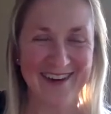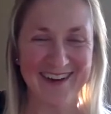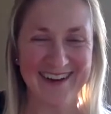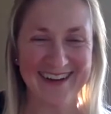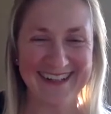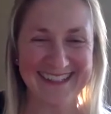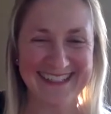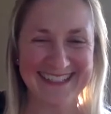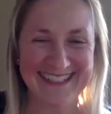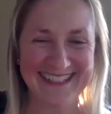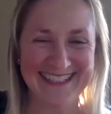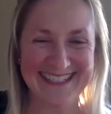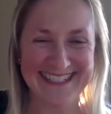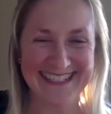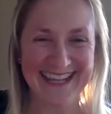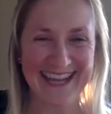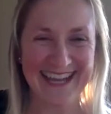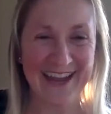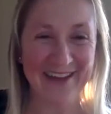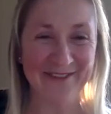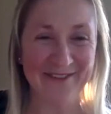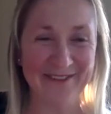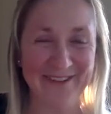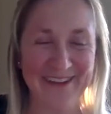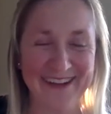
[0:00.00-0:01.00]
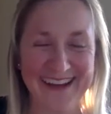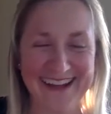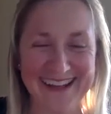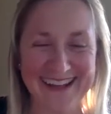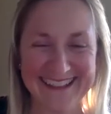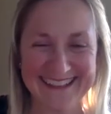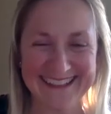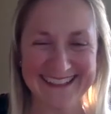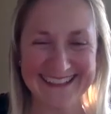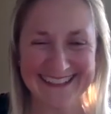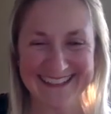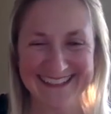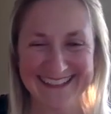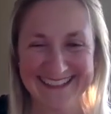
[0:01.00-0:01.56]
course. Have fun.